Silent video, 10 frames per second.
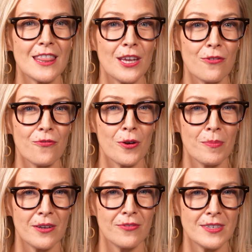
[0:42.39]
the
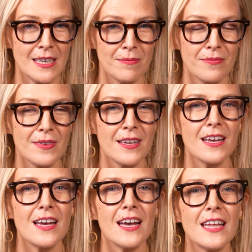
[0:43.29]
affirmative team,
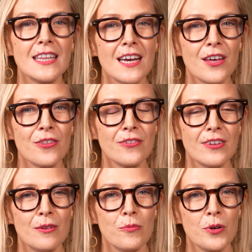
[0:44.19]
and the other
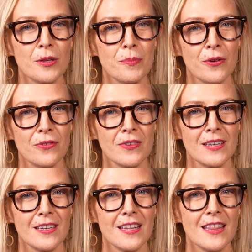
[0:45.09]
team will oppose
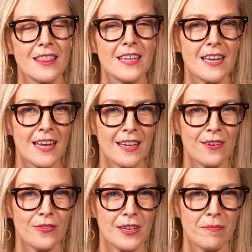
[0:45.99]
it, the
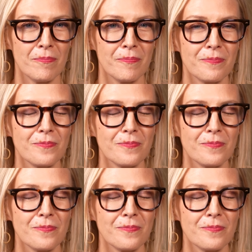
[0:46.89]
negative team.